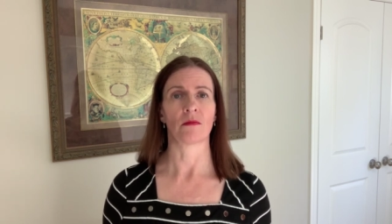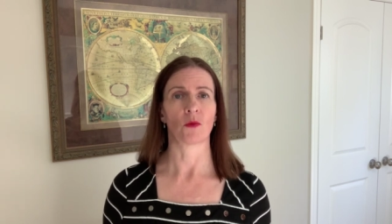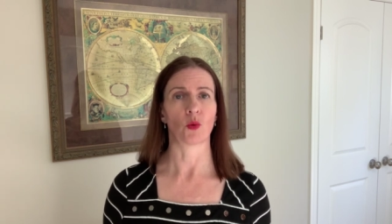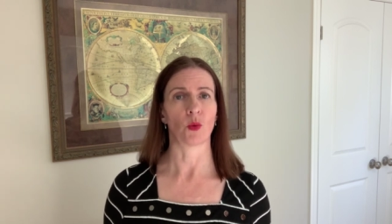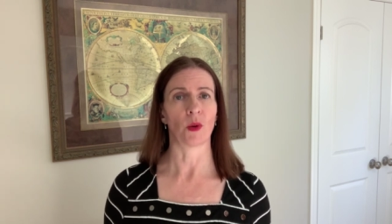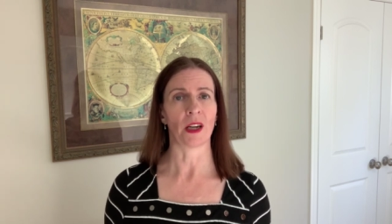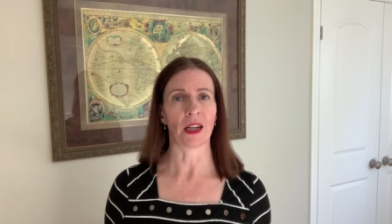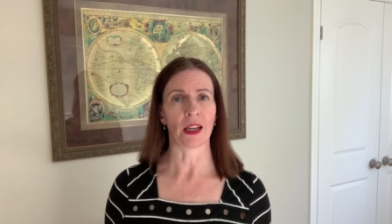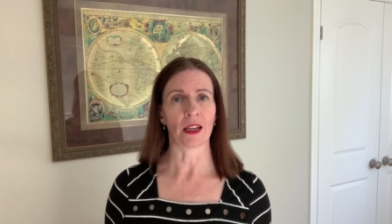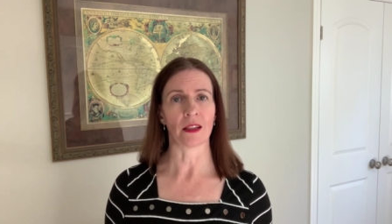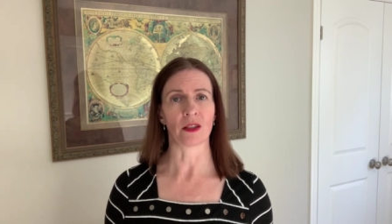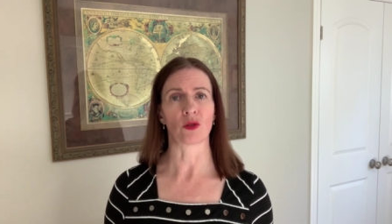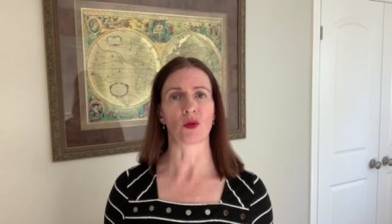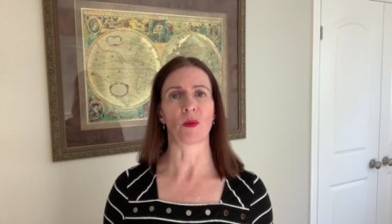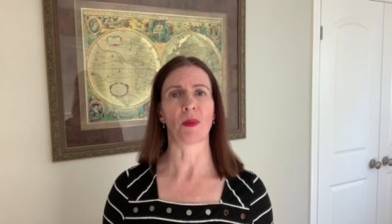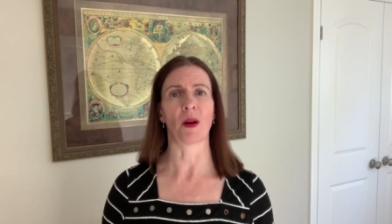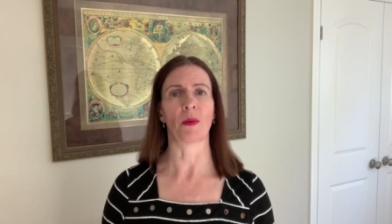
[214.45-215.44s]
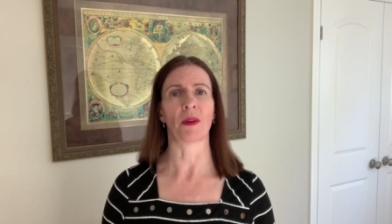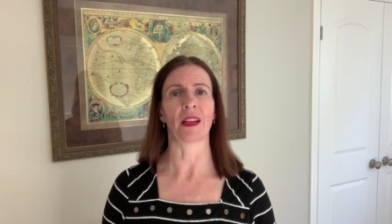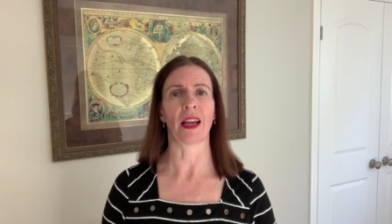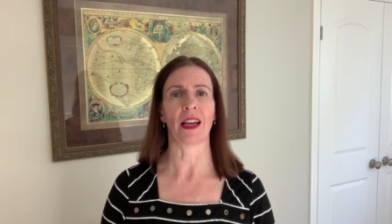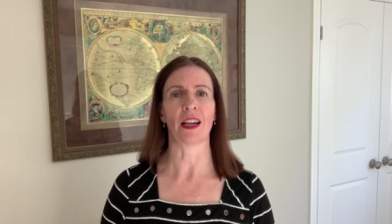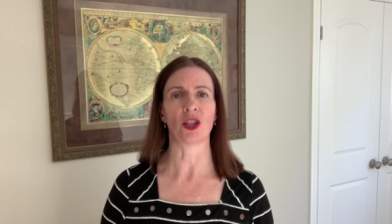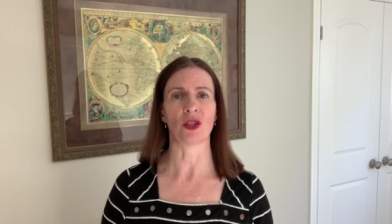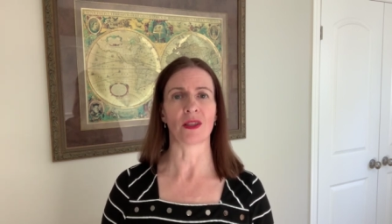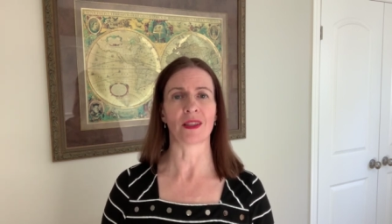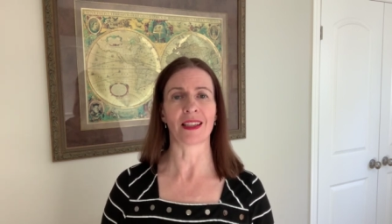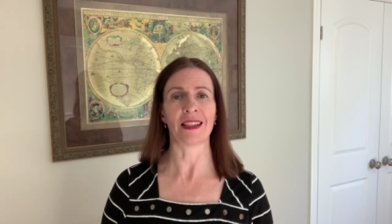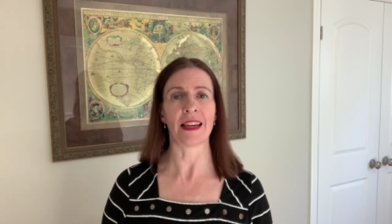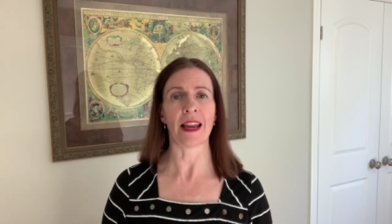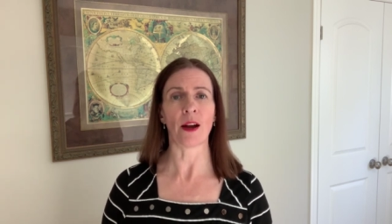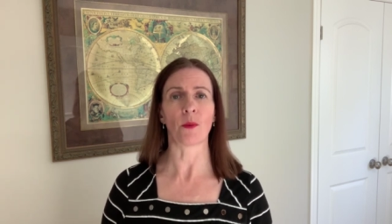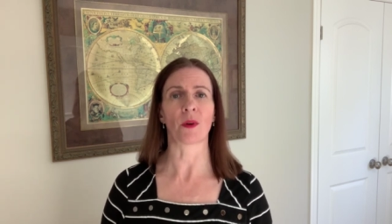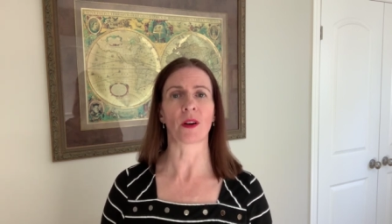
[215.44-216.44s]
reading industry publications, and
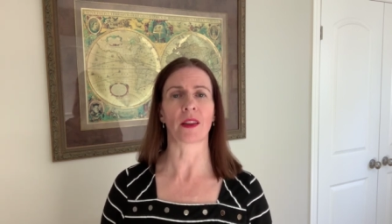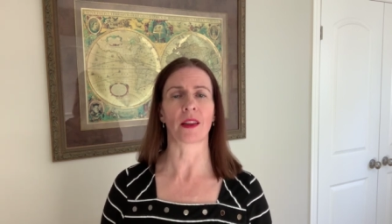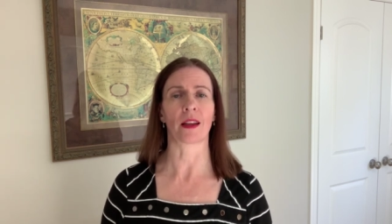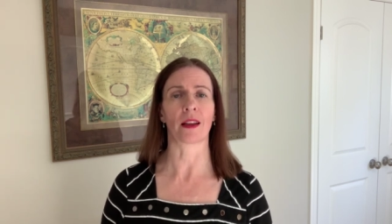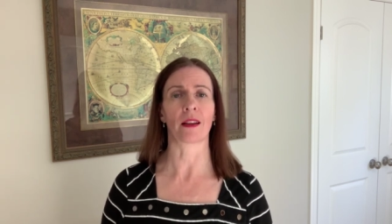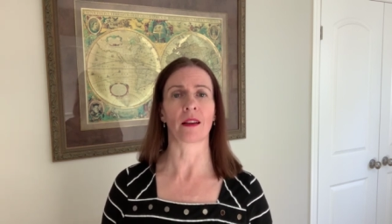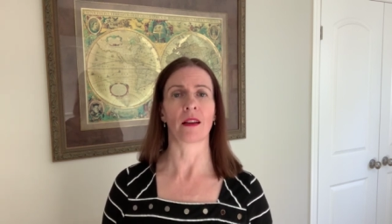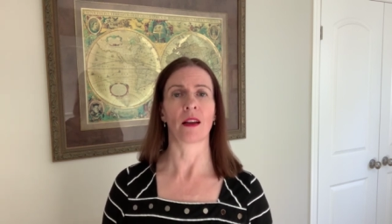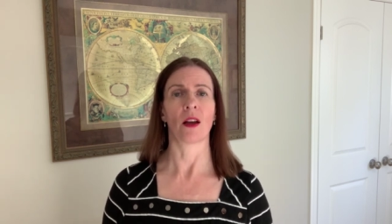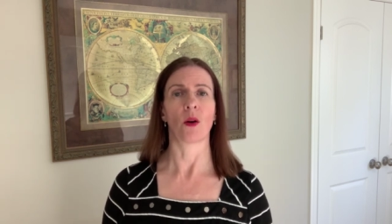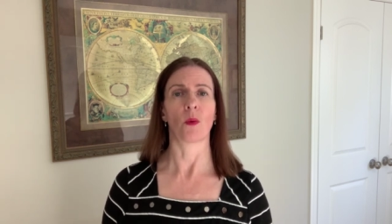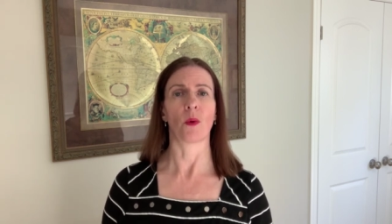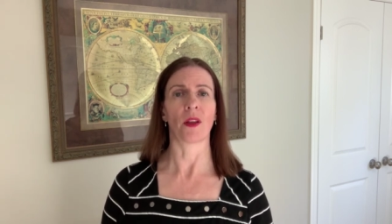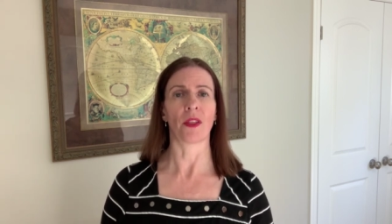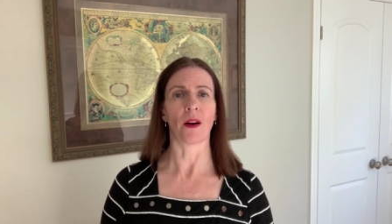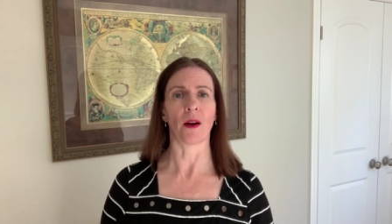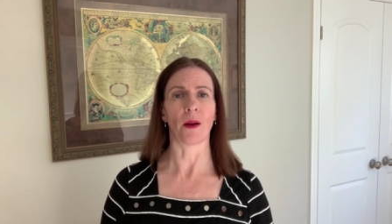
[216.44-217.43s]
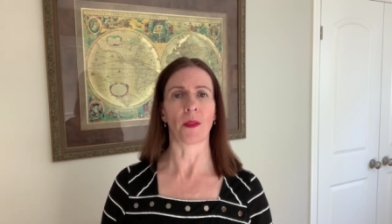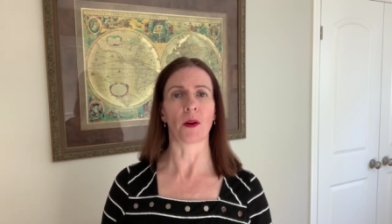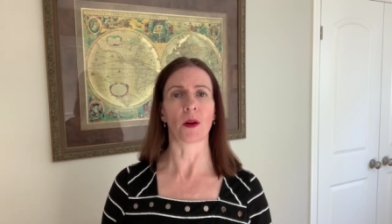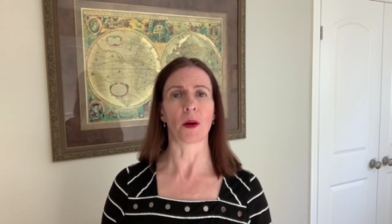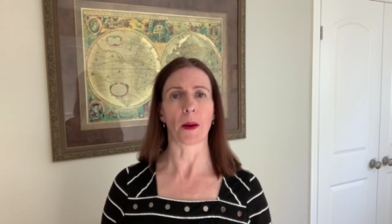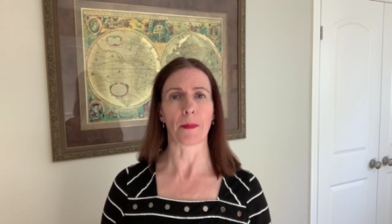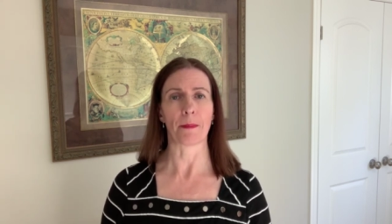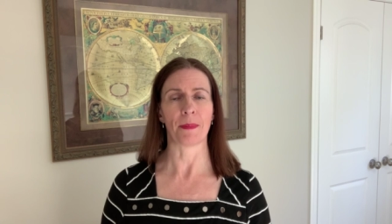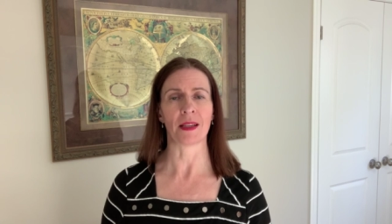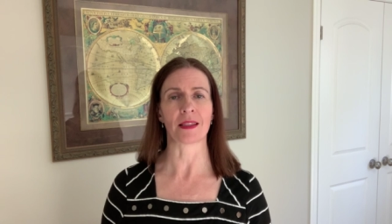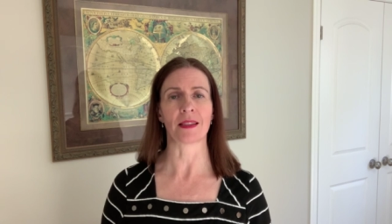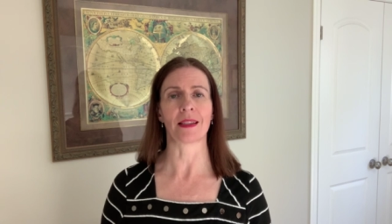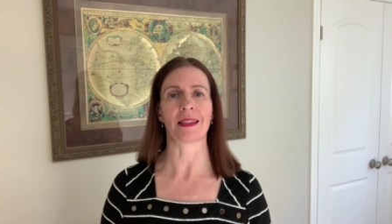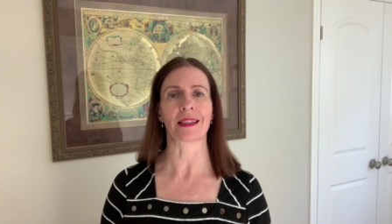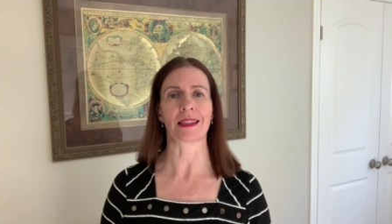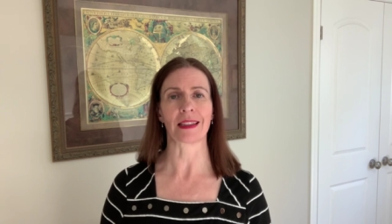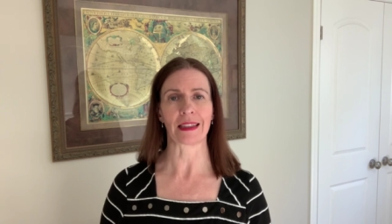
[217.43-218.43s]
networking with other
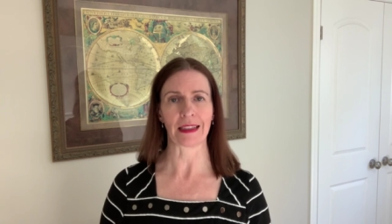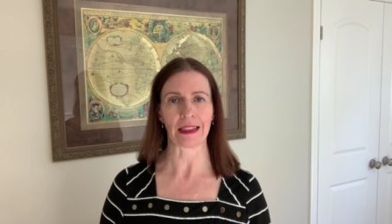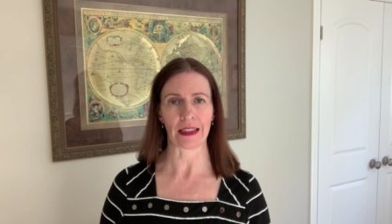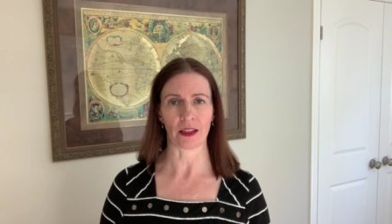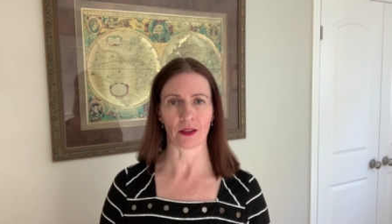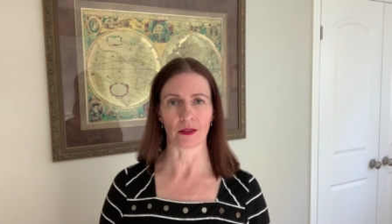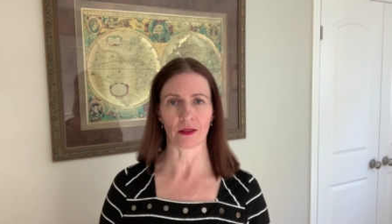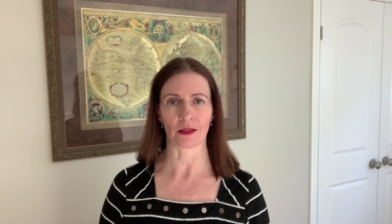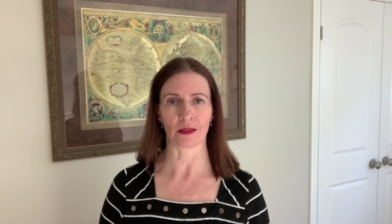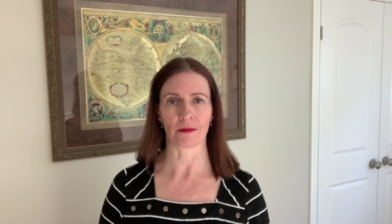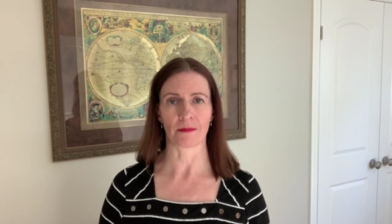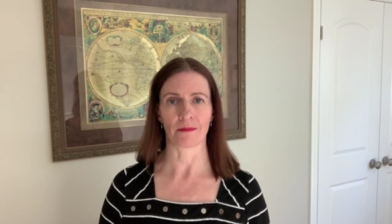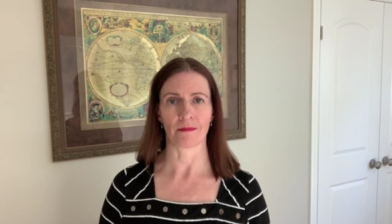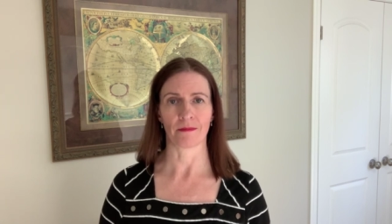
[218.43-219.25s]
business leaders.